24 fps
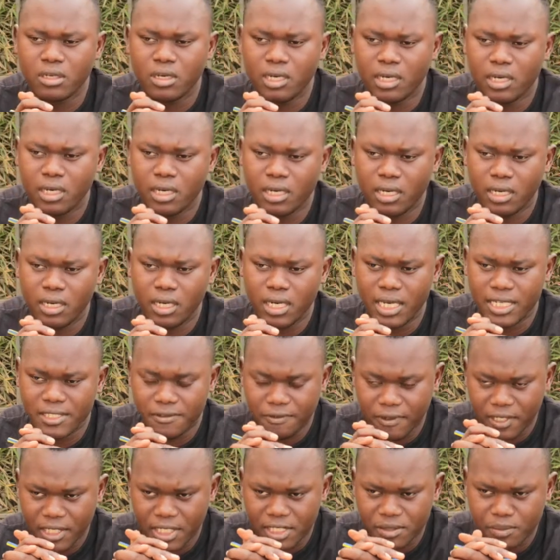as
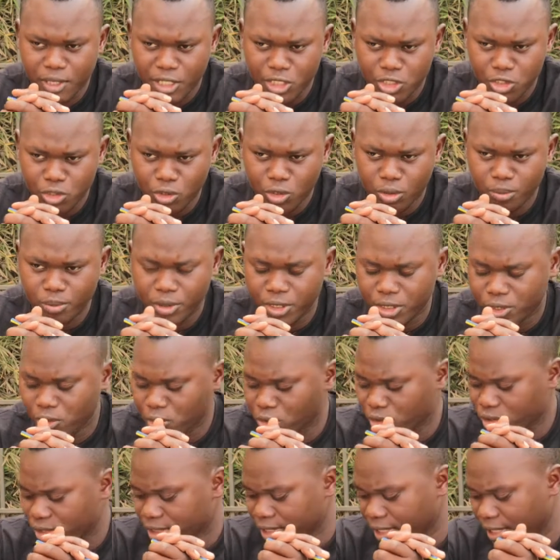far as my job is
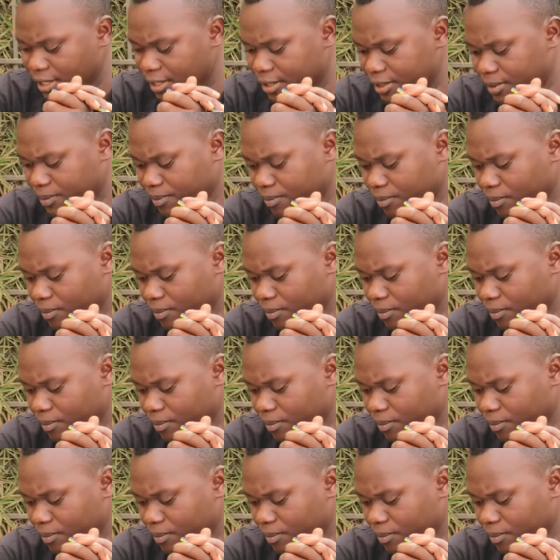concerned.